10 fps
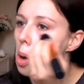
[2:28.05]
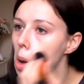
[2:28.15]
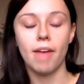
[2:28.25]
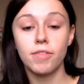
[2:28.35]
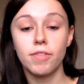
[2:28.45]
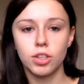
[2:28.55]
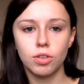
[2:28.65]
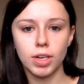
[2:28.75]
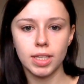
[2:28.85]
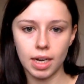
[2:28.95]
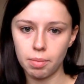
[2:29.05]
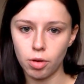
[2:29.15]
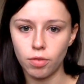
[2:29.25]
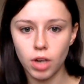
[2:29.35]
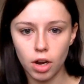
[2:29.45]
I've just recently
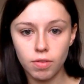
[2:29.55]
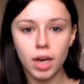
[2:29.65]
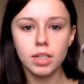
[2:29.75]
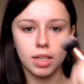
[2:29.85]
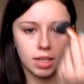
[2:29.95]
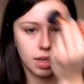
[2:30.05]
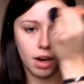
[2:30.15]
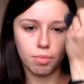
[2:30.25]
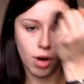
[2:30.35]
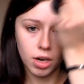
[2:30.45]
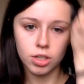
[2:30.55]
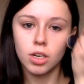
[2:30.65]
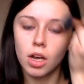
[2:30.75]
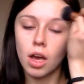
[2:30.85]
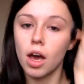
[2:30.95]
moved over to this kind of brush
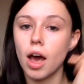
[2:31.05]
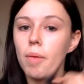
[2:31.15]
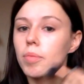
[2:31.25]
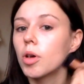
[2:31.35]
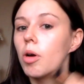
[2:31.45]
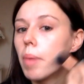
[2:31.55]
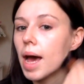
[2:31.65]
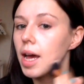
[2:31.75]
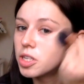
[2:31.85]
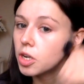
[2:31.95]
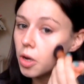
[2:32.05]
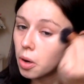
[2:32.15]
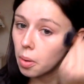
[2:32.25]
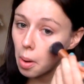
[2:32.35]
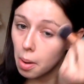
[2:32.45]
compared
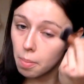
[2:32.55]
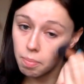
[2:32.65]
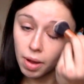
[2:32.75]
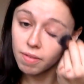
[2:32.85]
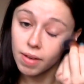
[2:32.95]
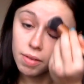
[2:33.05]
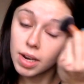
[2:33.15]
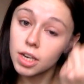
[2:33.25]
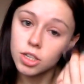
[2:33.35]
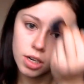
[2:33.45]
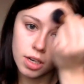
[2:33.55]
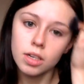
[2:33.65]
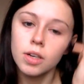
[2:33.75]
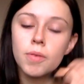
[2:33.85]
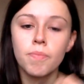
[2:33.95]
to my foundation